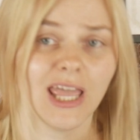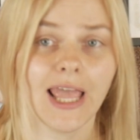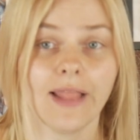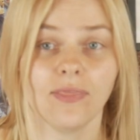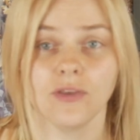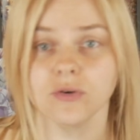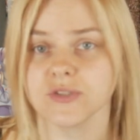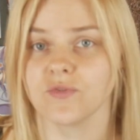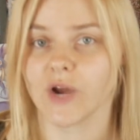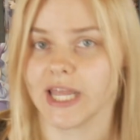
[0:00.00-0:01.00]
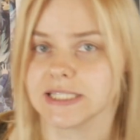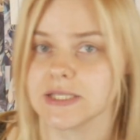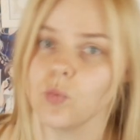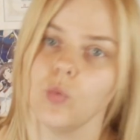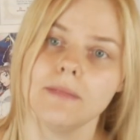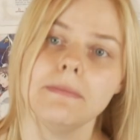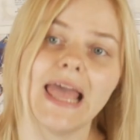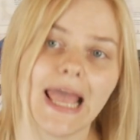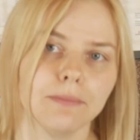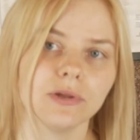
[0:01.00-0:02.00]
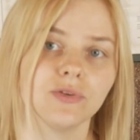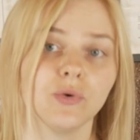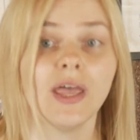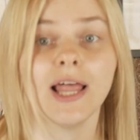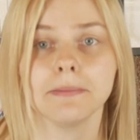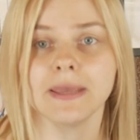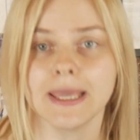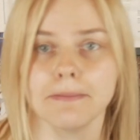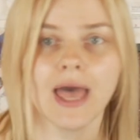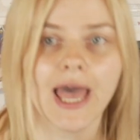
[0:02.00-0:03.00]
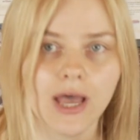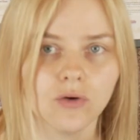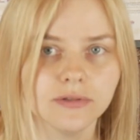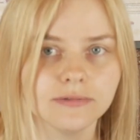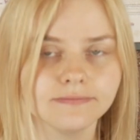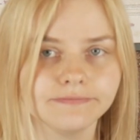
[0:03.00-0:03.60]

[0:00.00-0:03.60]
and those friends will be able to help him out.